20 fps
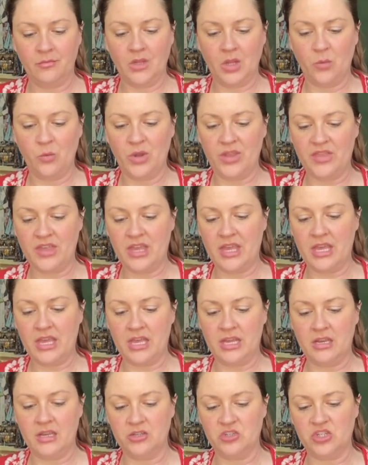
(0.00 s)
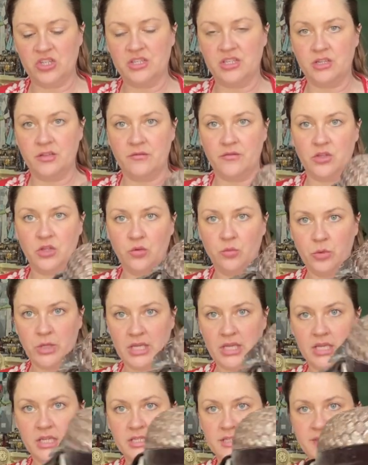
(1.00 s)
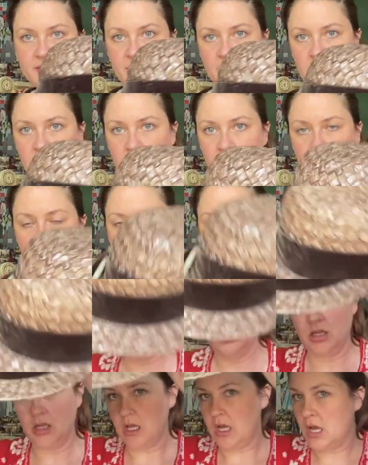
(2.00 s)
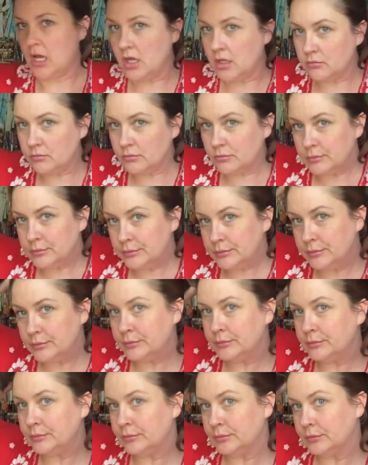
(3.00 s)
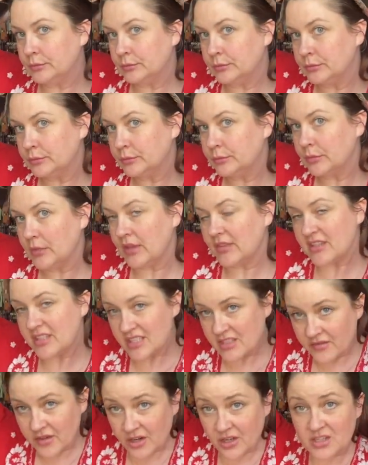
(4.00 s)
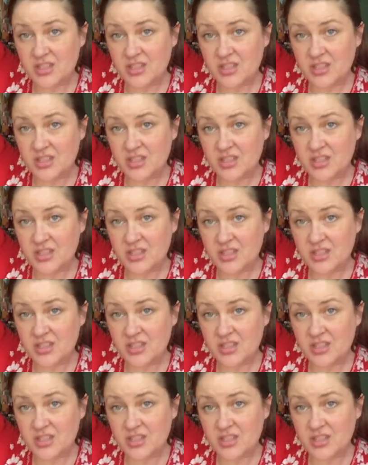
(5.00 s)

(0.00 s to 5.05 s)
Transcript: within just a few weeks. Um, this is very